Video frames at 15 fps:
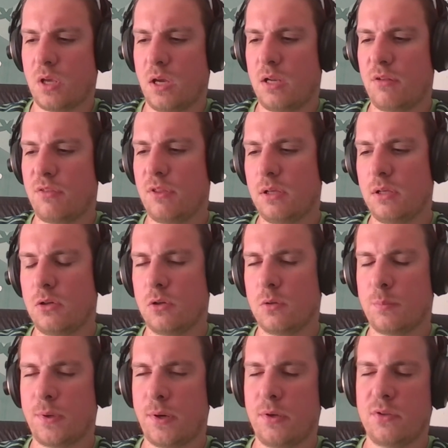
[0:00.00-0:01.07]
And I think
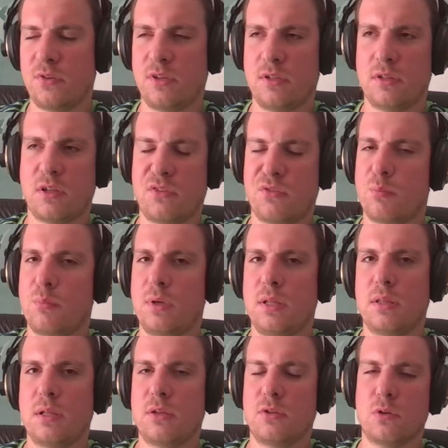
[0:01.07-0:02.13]
good parenting doesn't
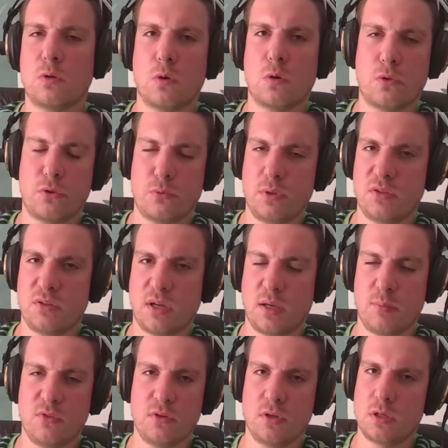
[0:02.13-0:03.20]
mean that you go 3
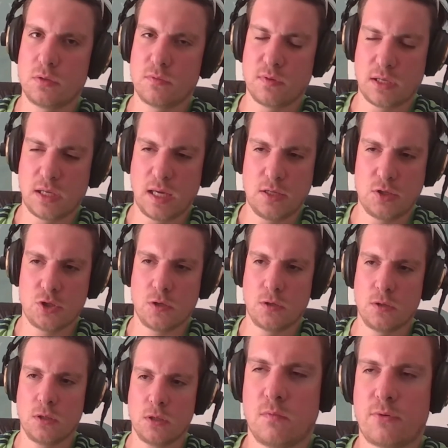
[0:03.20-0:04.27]
times a year on
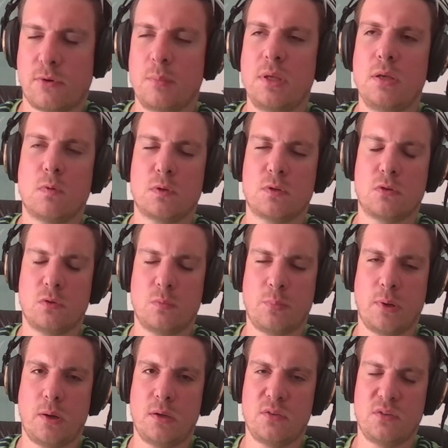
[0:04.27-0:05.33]
vacation. For me, what good
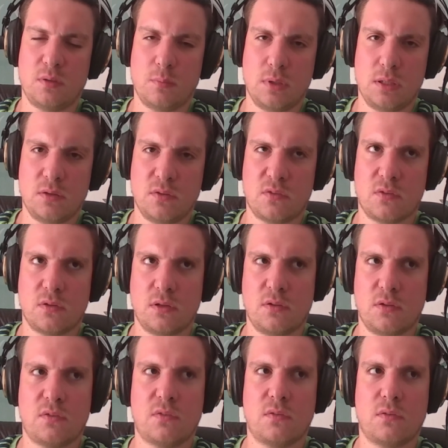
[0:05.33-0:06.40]
parenting means
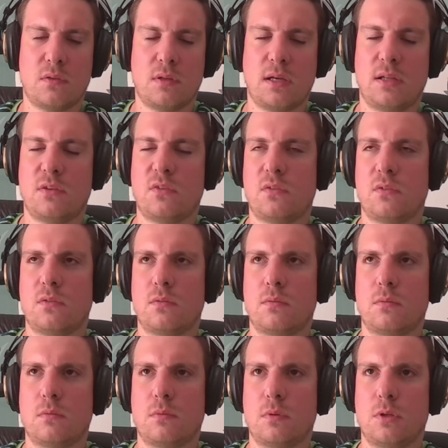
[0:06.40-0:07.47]
is that
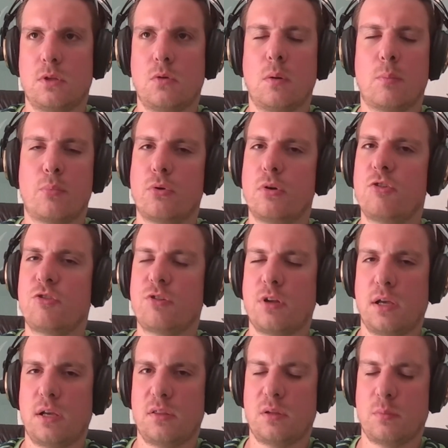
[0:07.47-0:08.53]
you
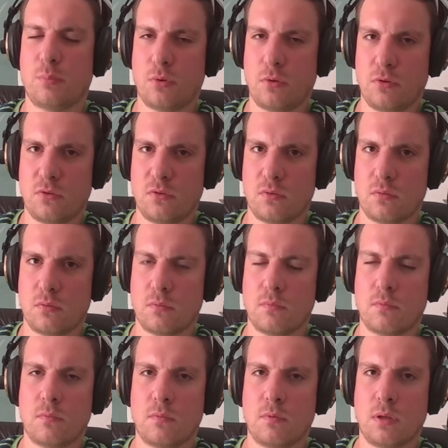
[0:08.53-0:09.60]
appreciate the person
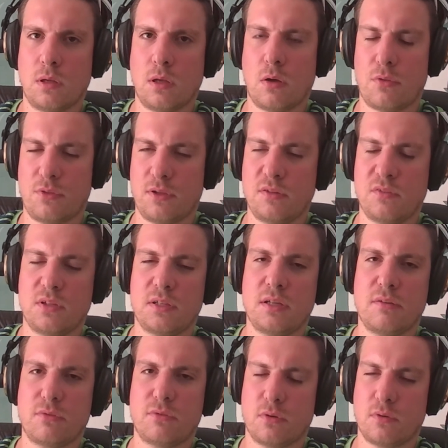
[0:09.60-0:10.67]

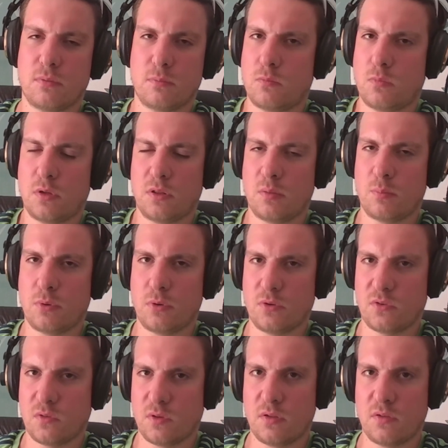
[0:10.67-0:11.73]
authentically for what the
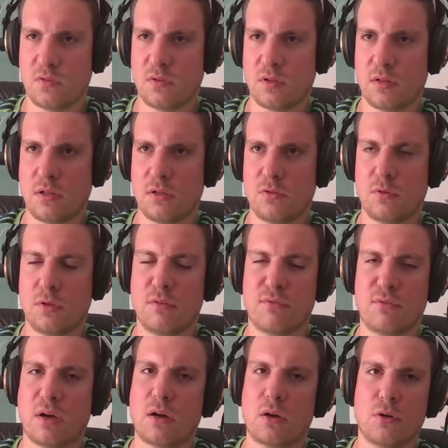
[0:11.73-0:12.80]
person is, and that you
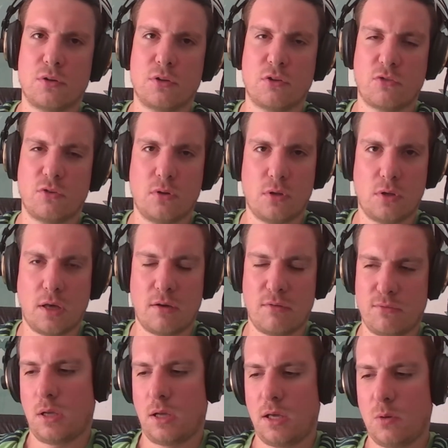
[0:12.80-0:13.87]
give unconditional
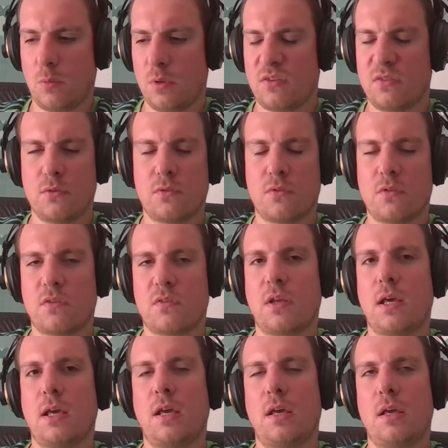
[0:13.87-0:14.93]
love. I always used to
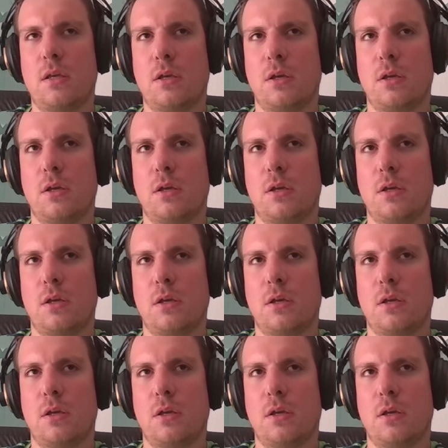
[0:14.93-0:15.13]
say,